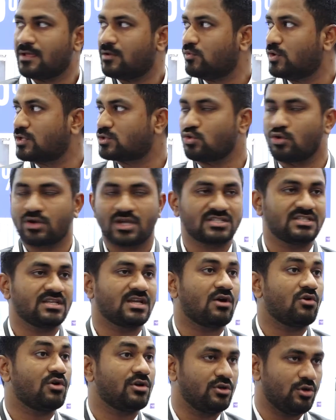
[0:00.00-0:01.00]
we are
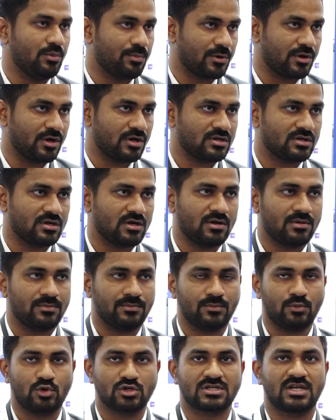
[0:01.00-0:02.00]
showcasing our new product,
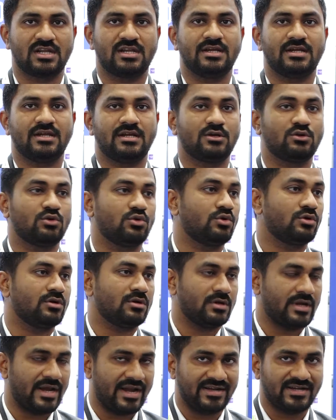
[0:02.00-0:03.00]
mostly
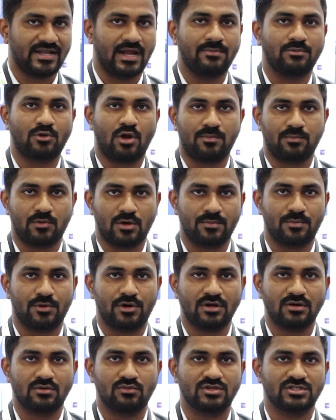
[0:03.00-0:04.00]
into N-type TOPCon
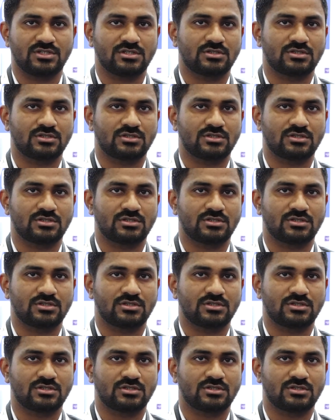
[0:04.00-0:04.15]
product, which